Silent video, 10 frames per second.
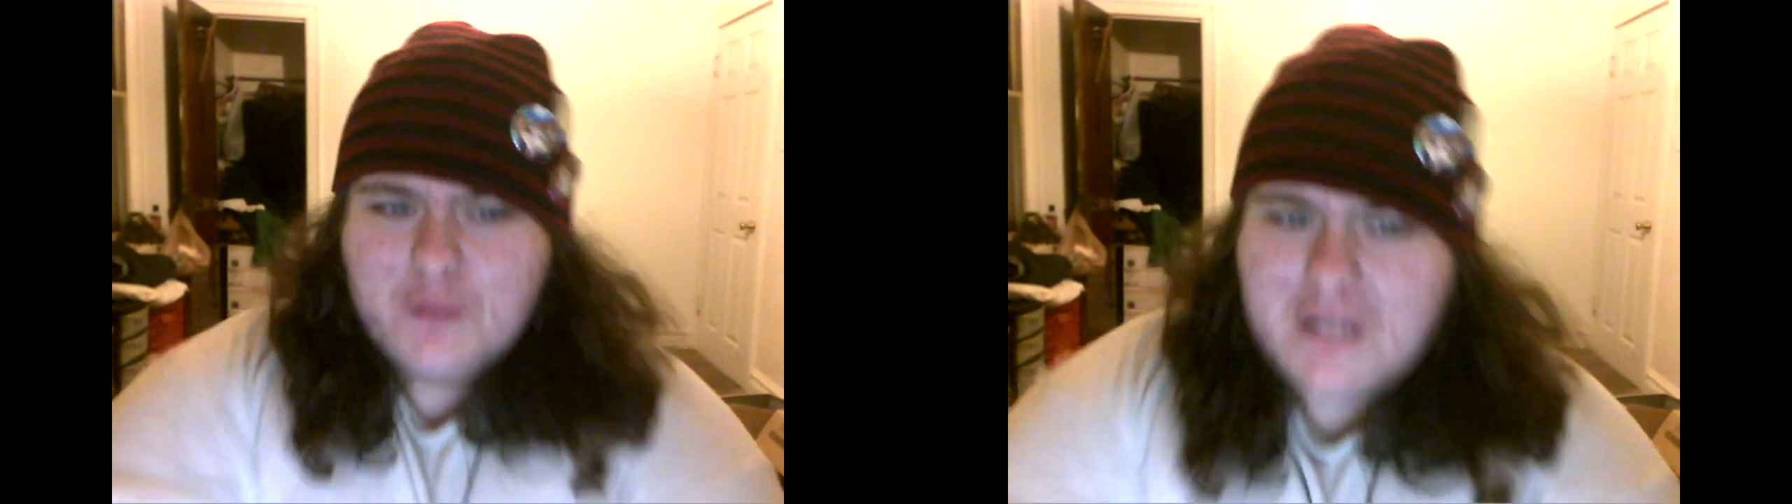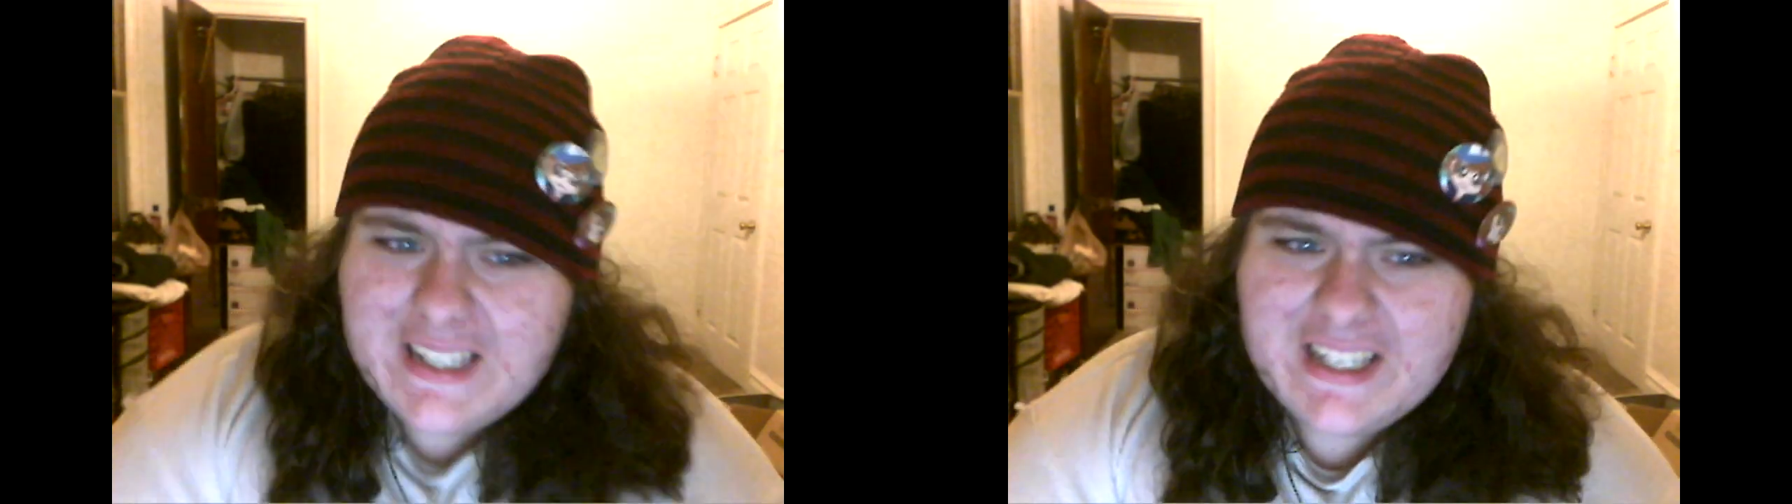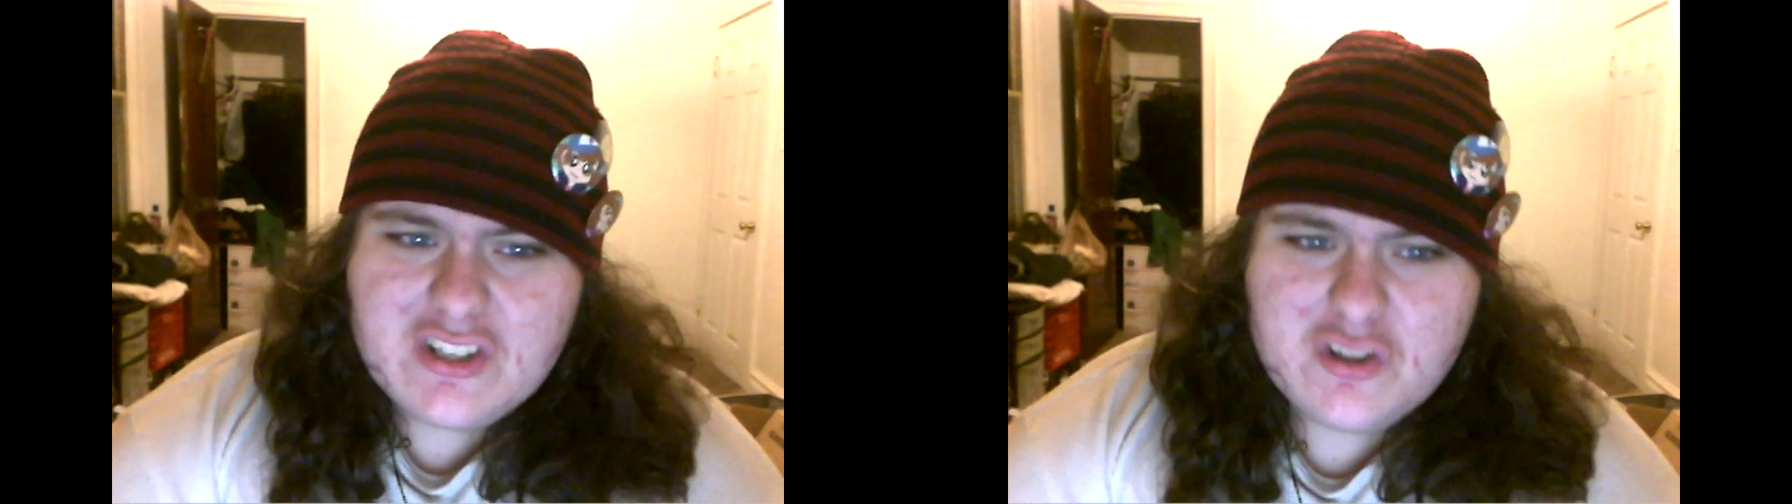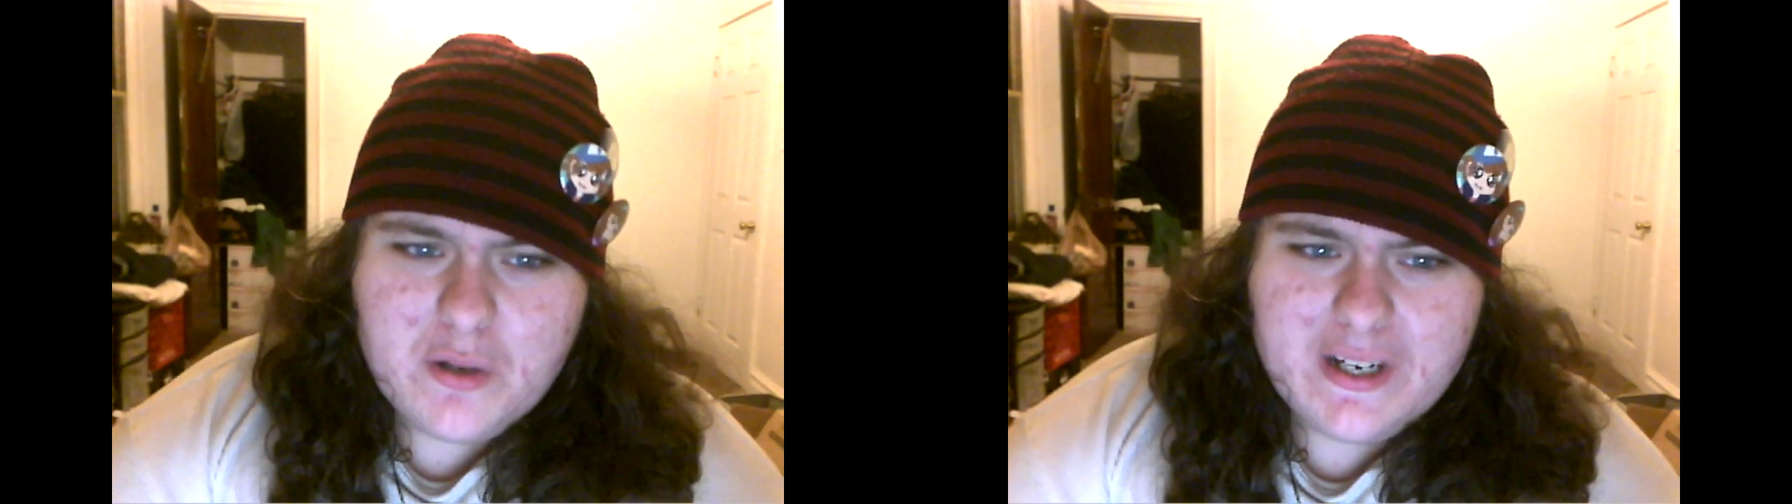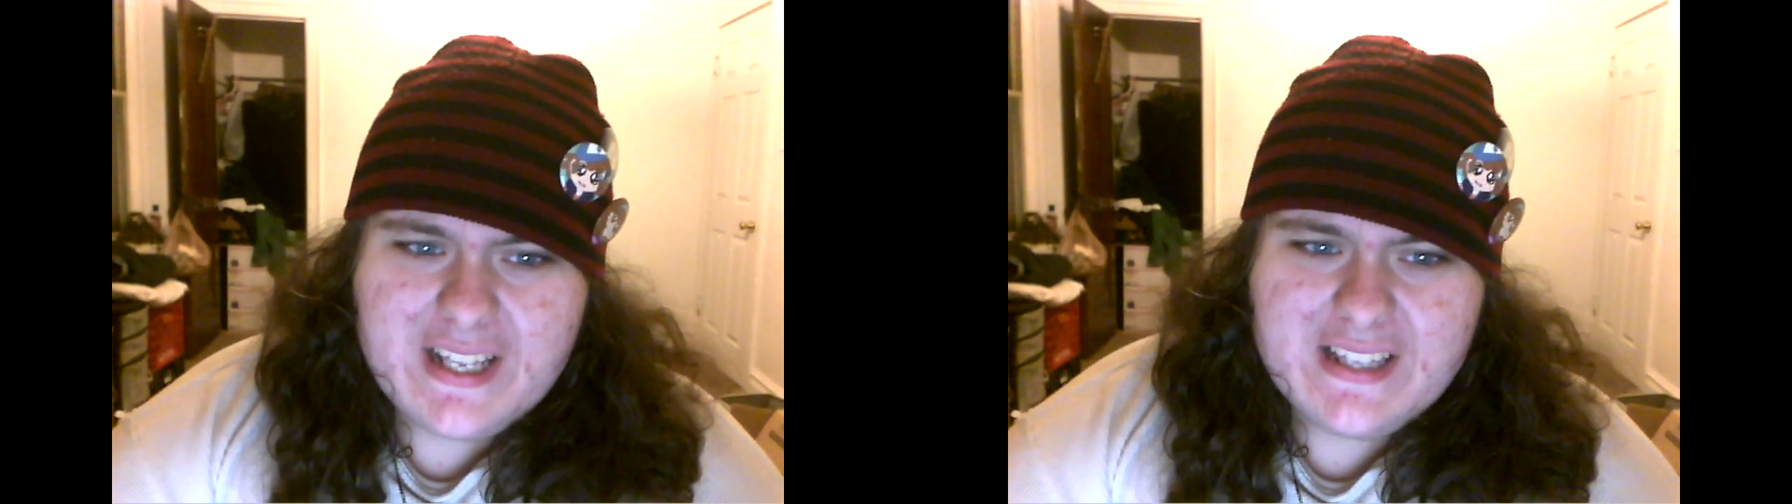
really enjoyed it,